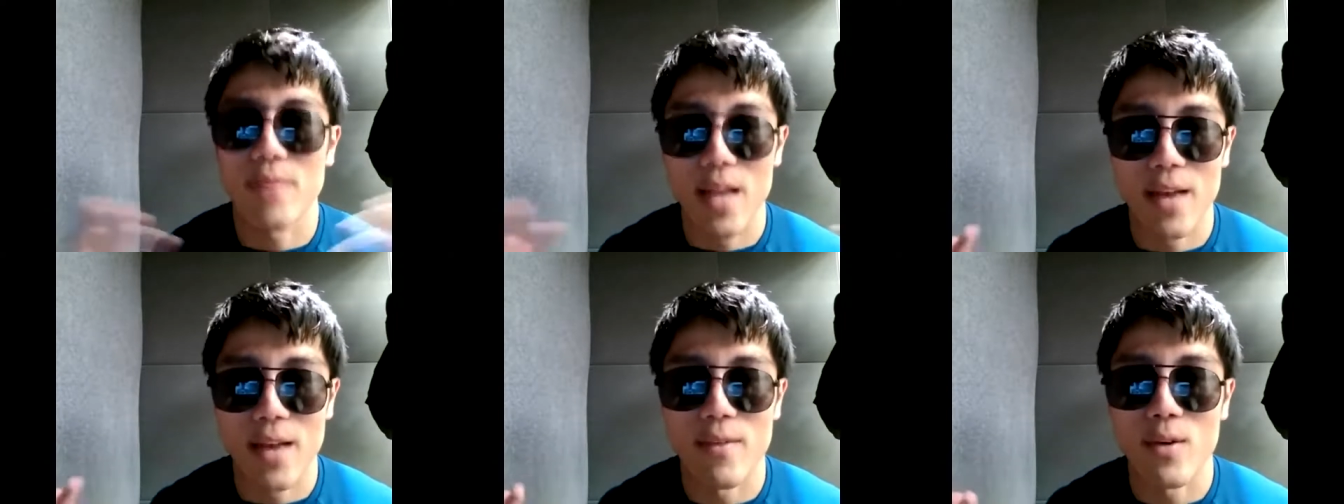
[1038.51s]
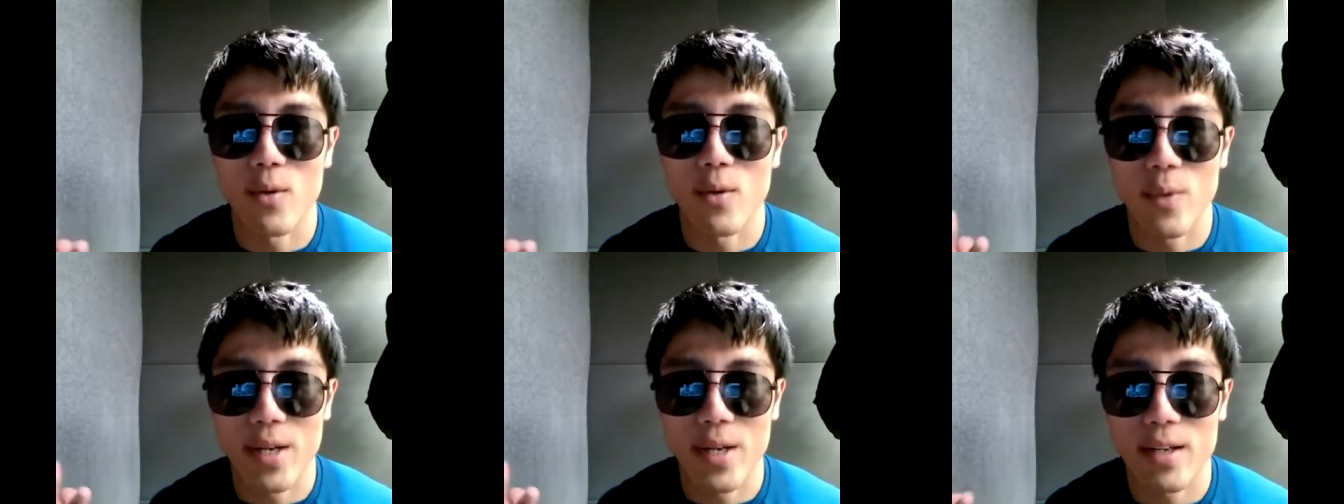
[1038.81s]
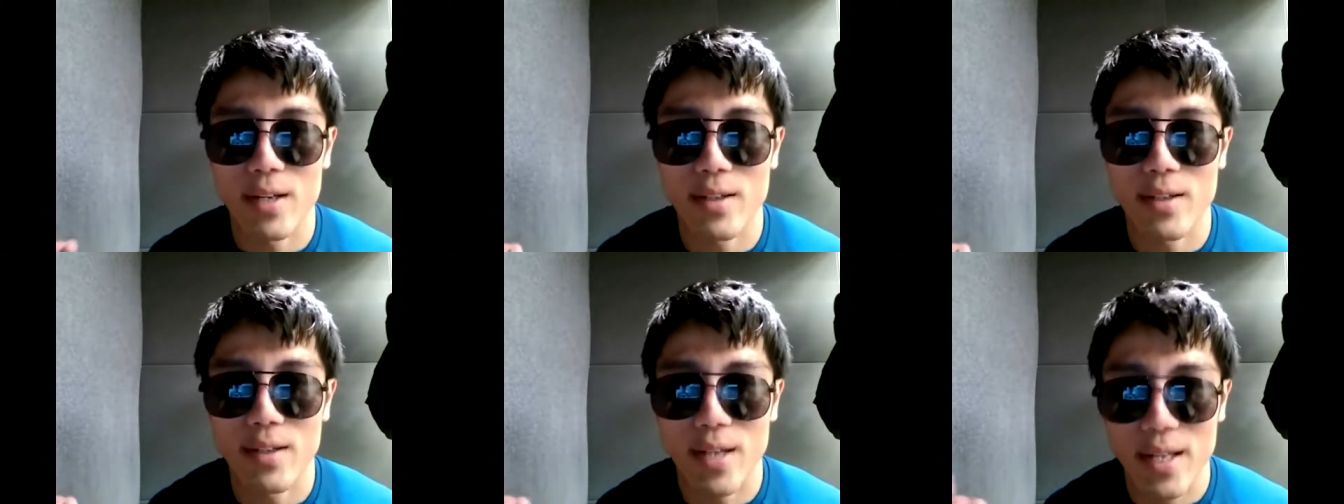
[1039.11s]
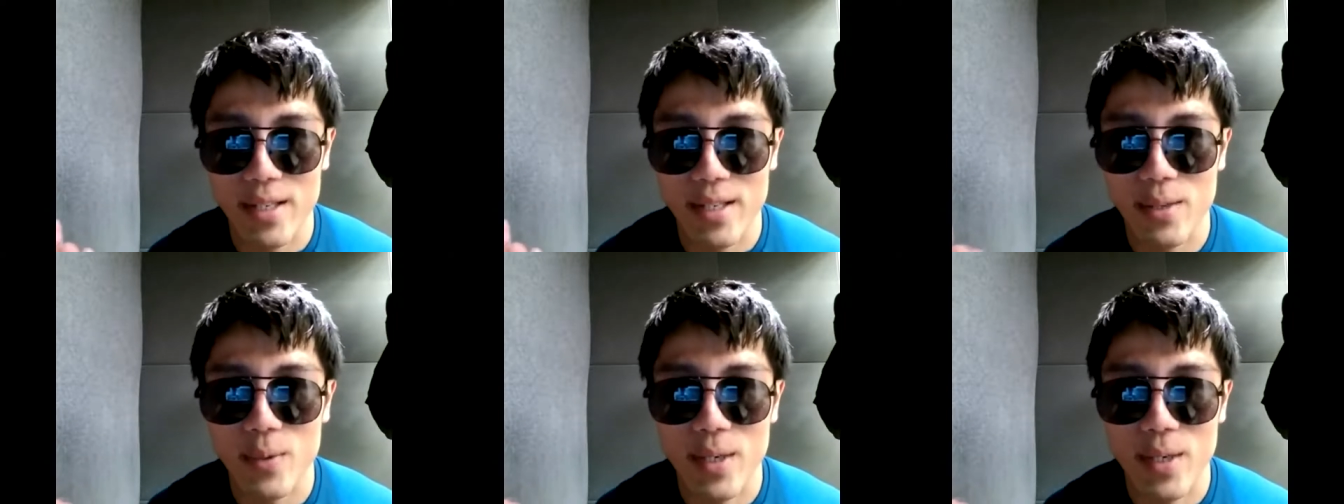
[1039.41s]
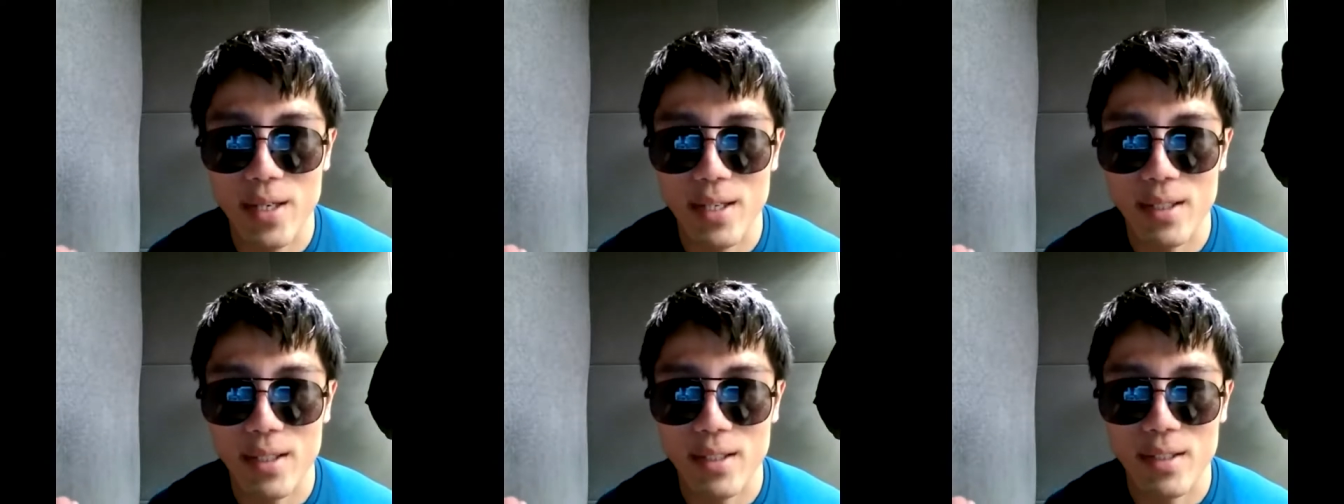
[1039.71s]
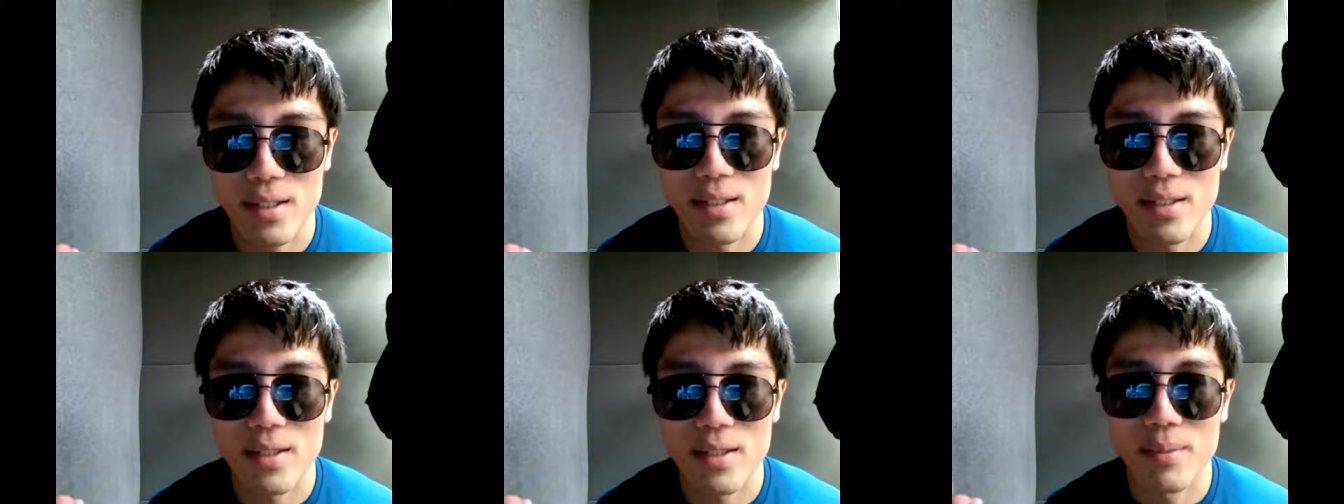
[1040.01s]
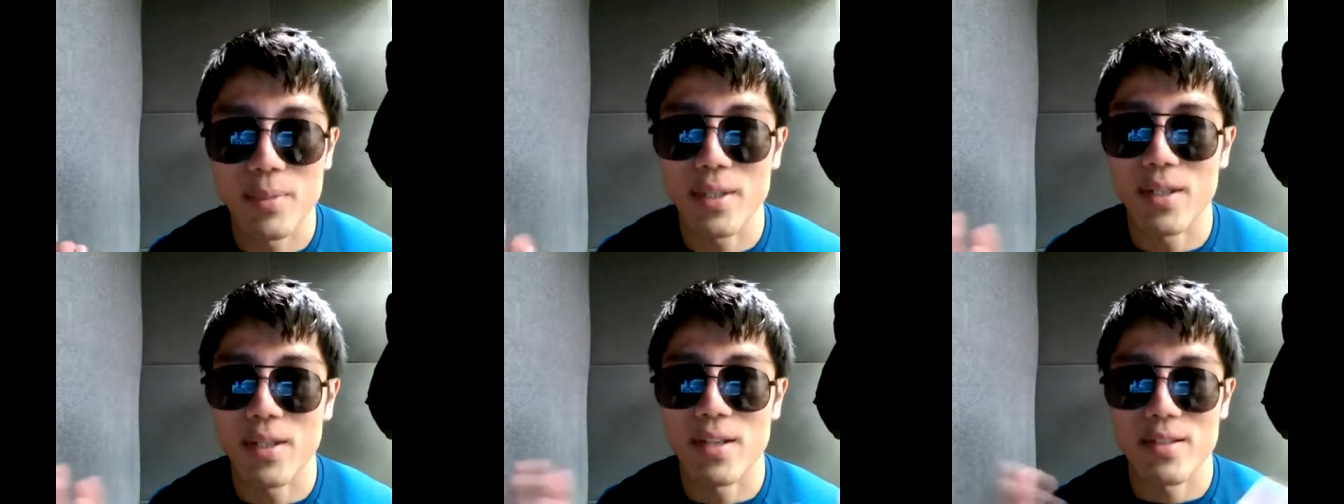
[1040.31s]
everywhere anyway
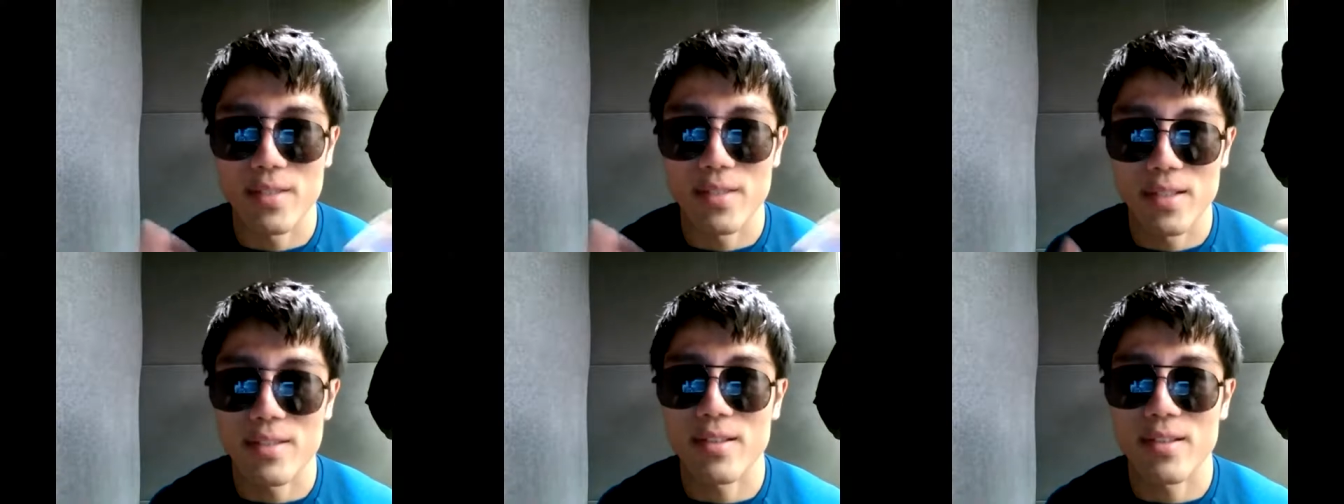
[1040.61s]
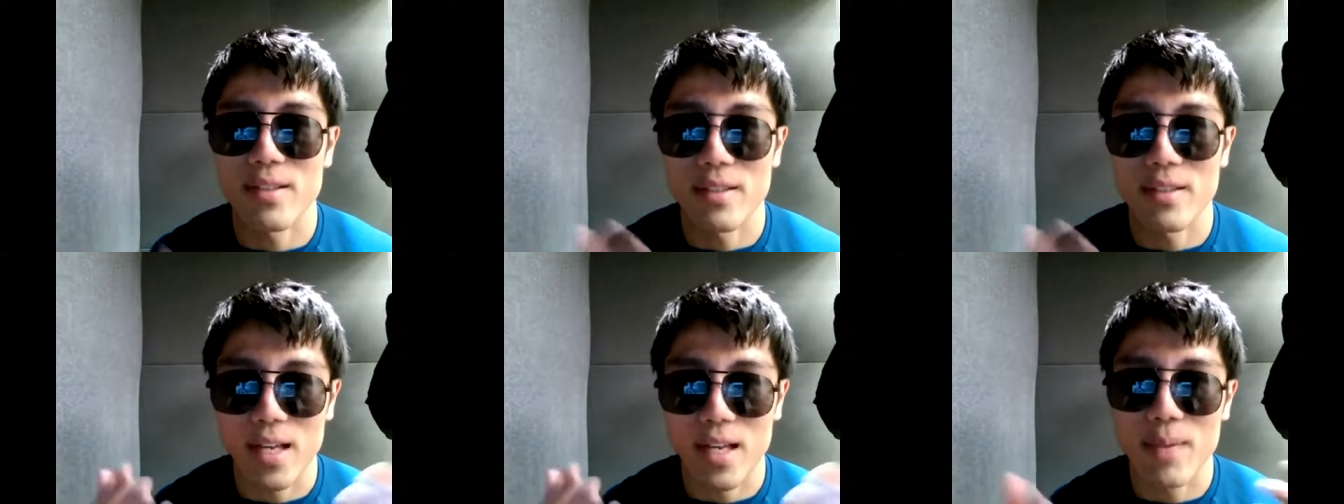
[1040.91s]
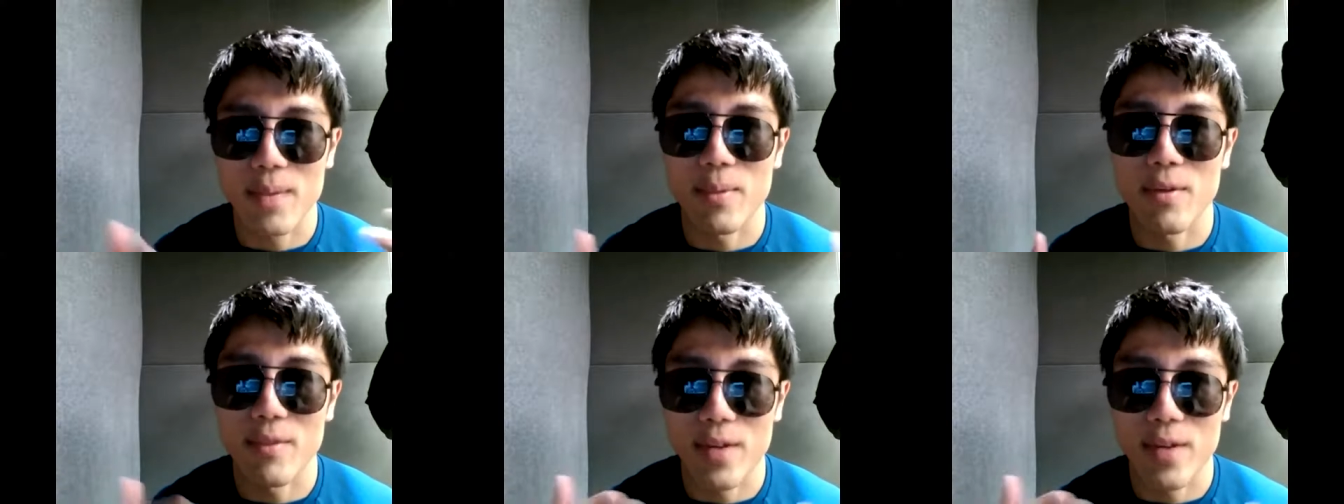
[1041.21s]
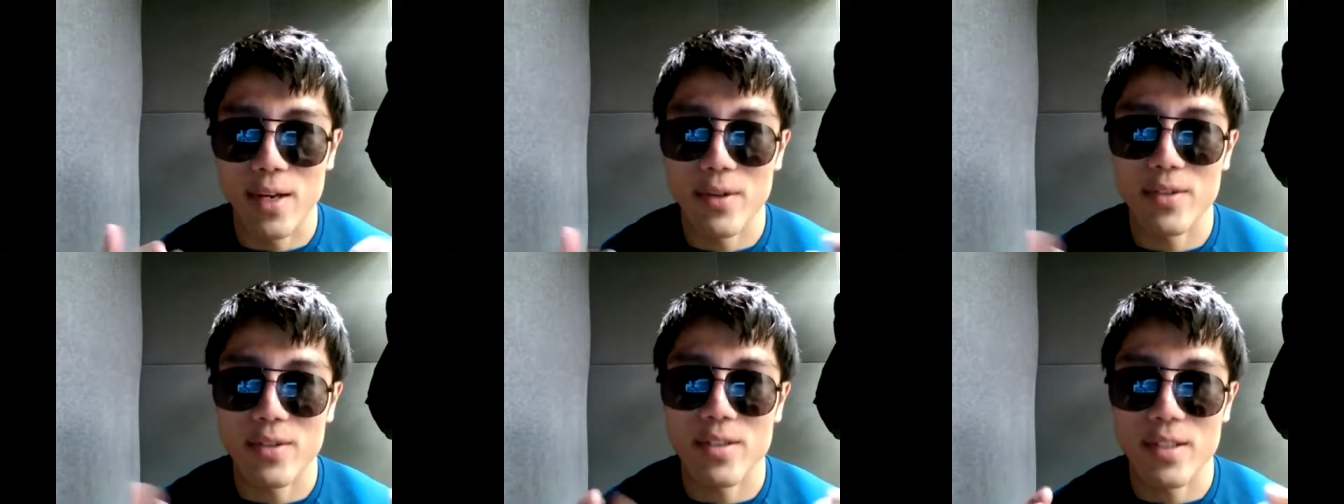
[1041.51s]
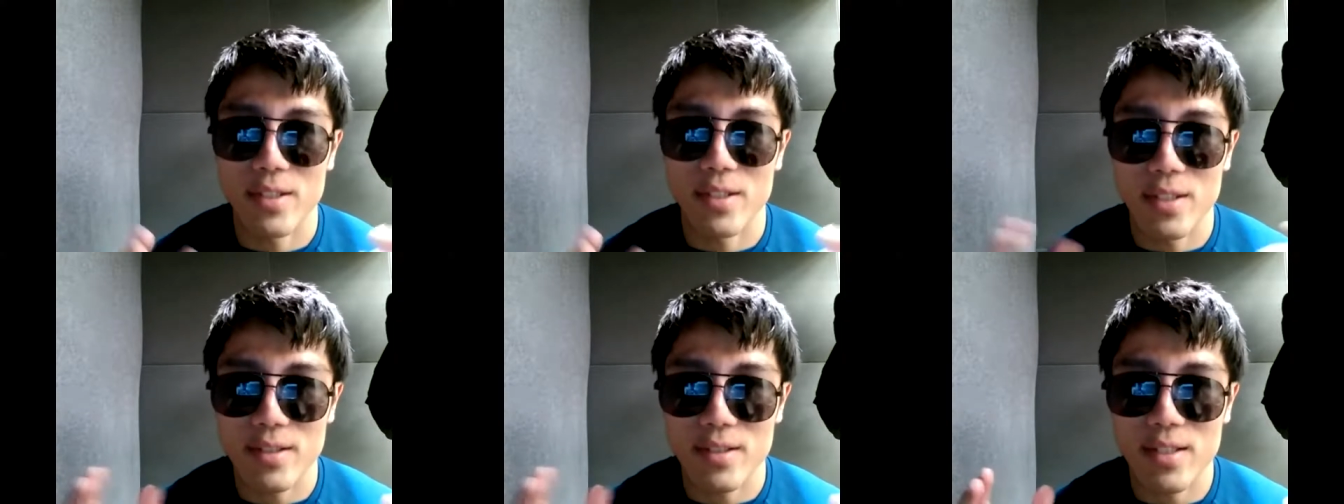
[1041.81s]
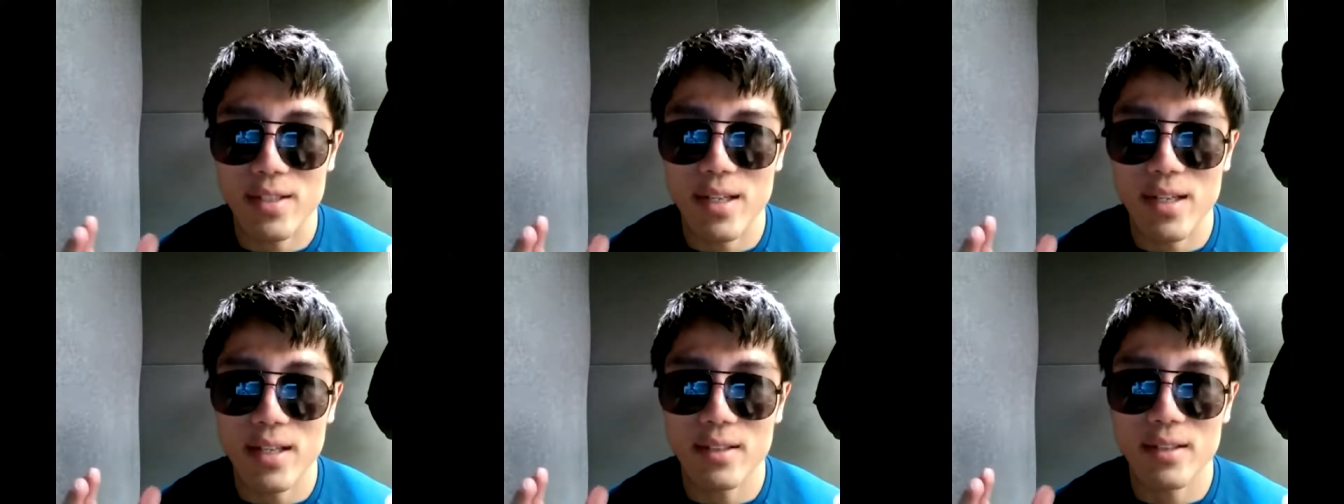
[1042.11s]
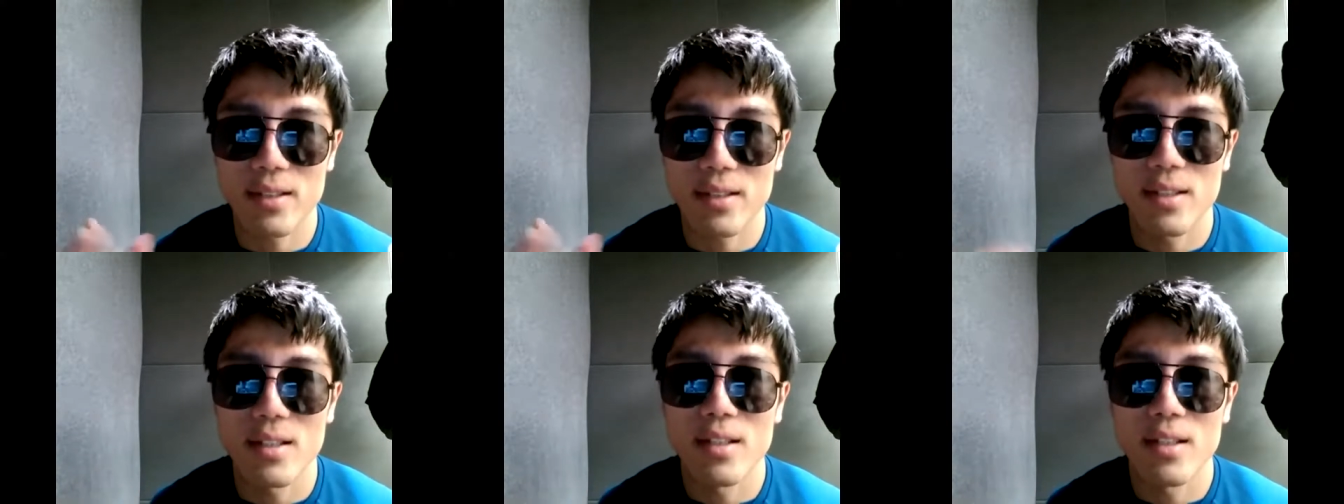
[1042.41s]
because it's the type of virus that does that